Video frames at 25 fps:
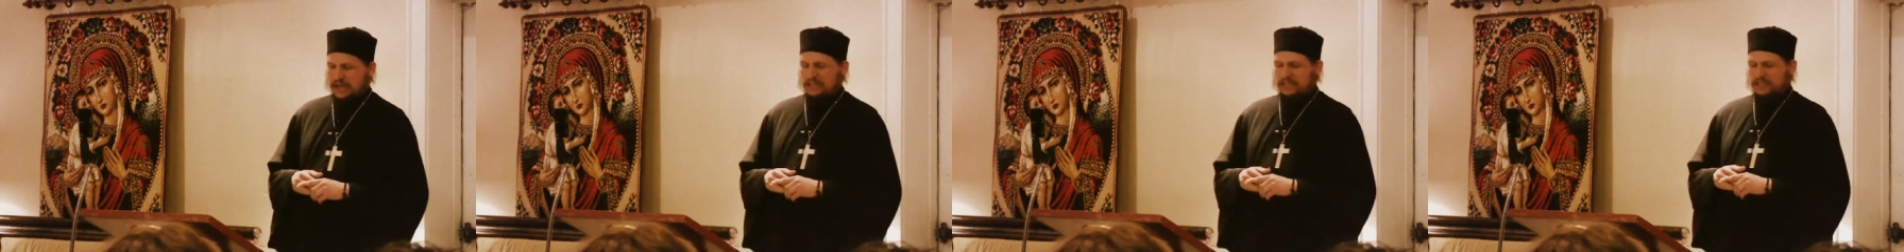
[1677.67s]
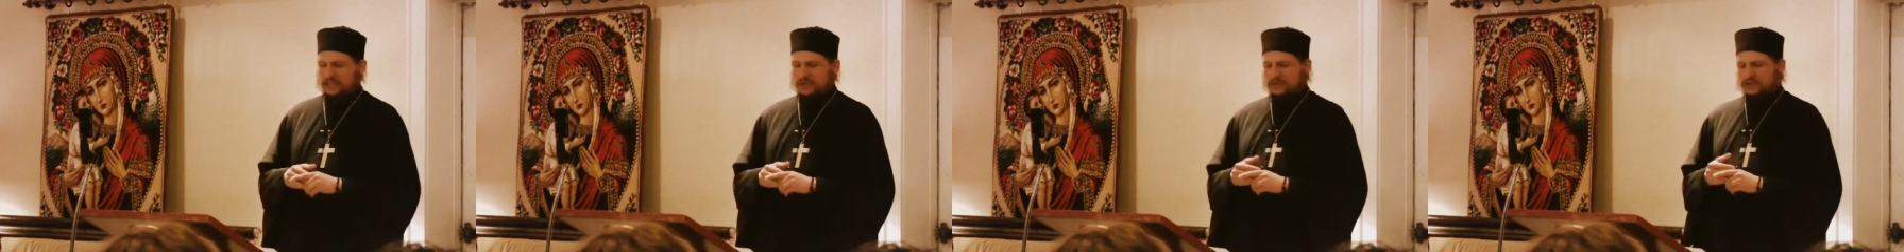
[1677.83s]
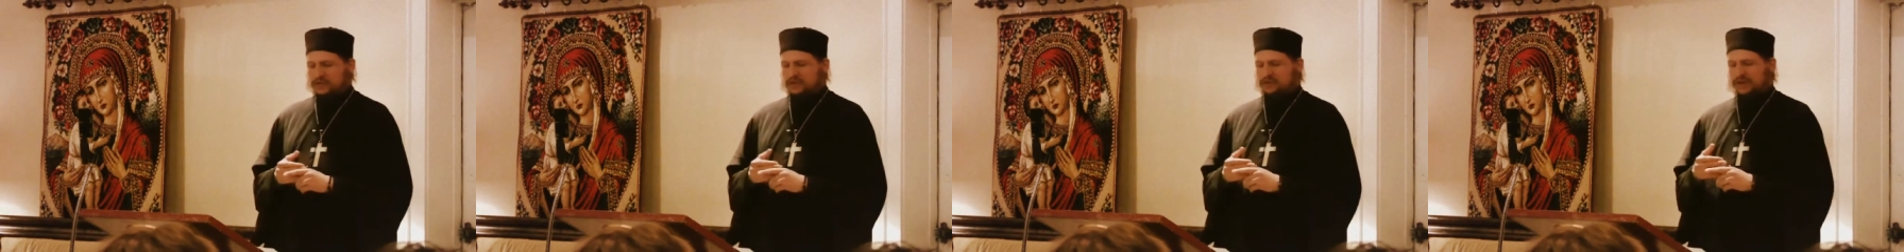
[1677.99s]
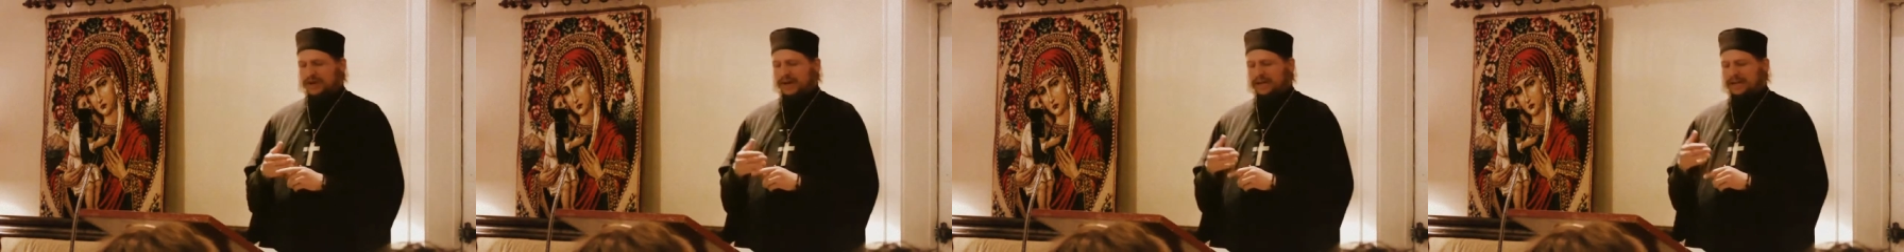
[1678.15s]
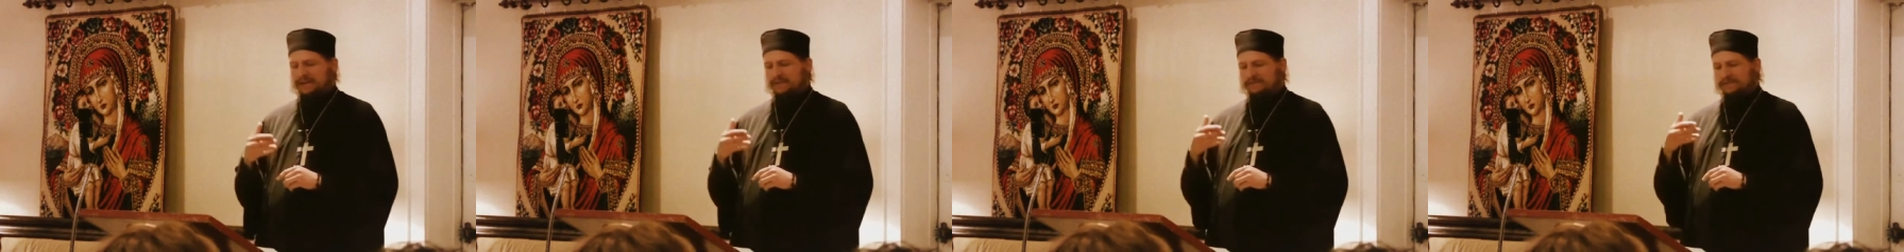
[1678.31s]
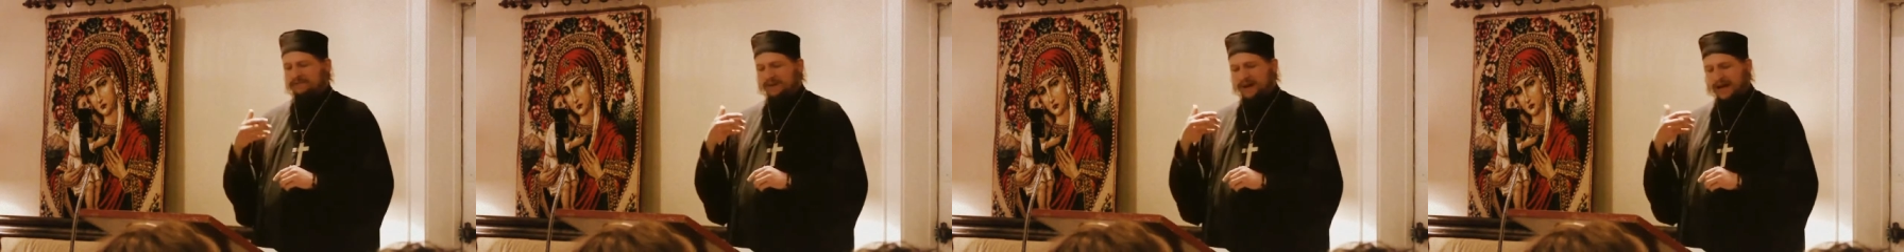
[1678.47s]
She was
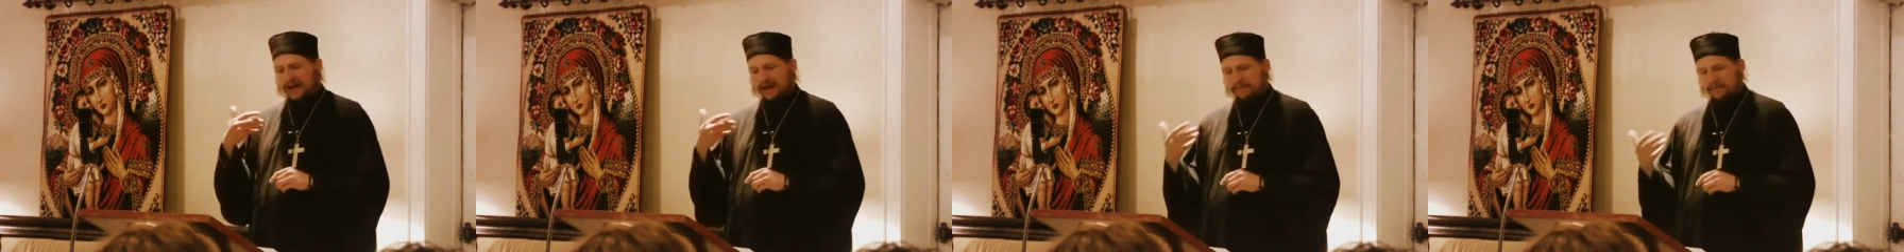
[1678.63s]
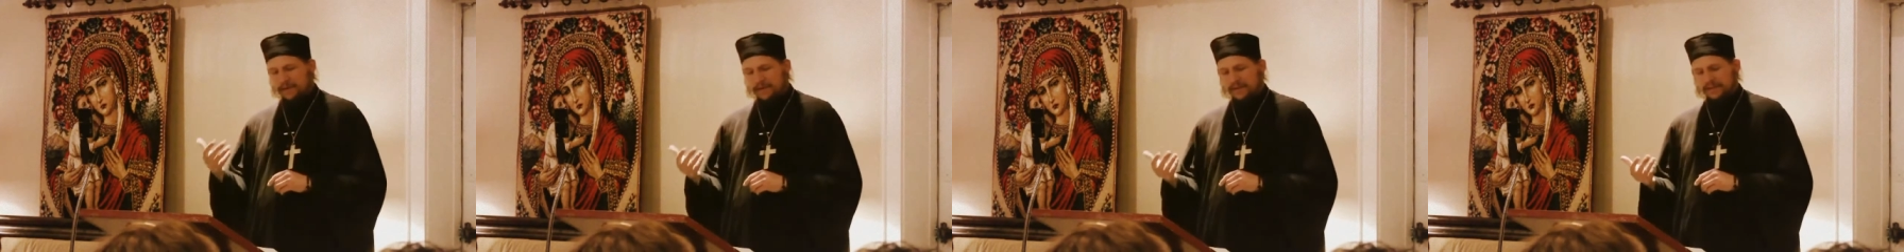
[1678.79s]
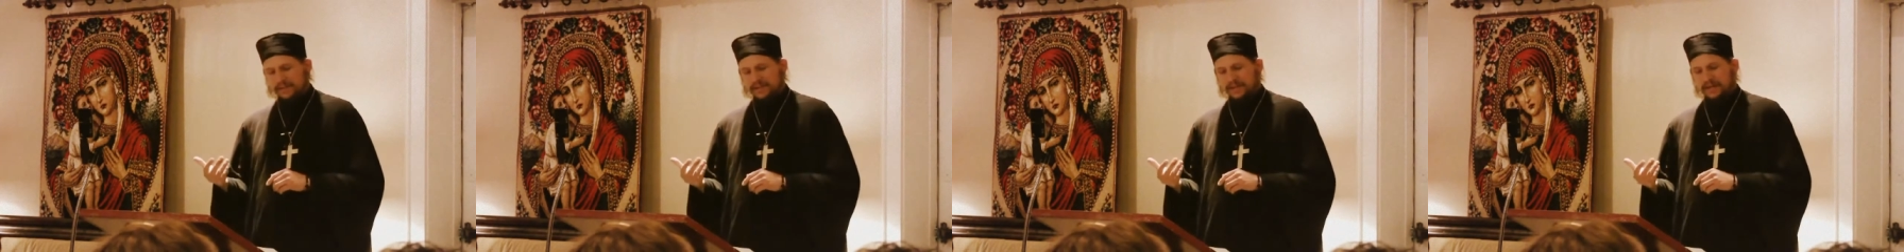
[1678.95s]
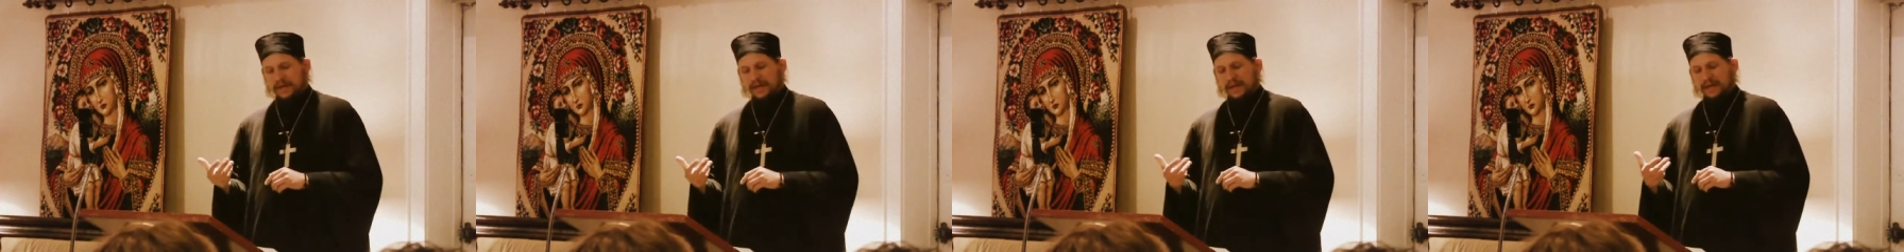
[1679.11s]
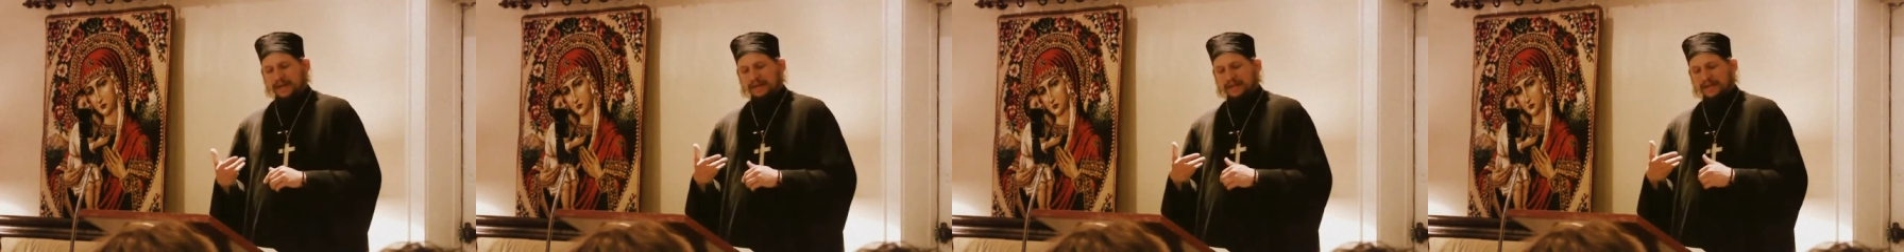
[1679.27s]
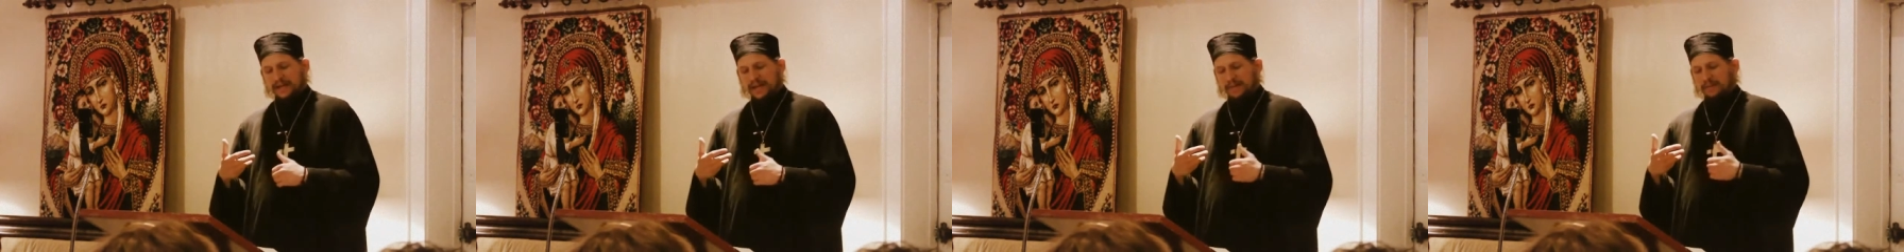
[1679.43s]
trying to vomit,
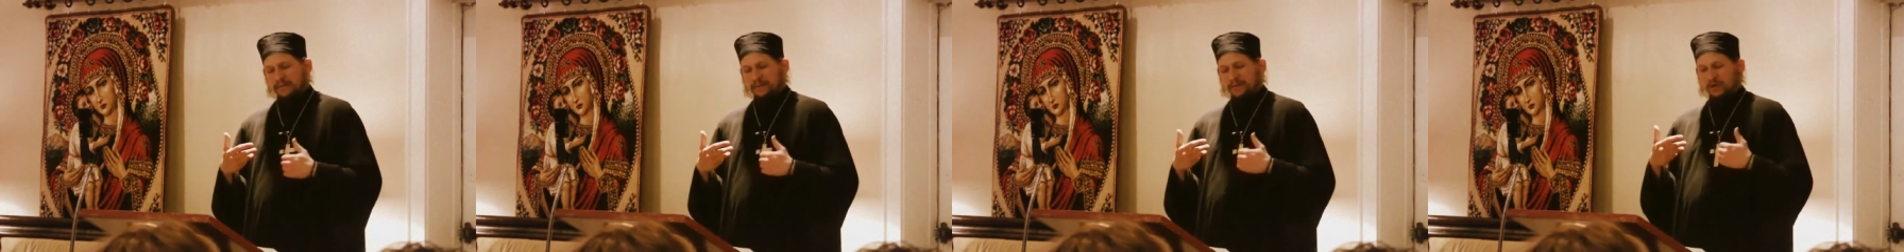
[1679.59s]
and then I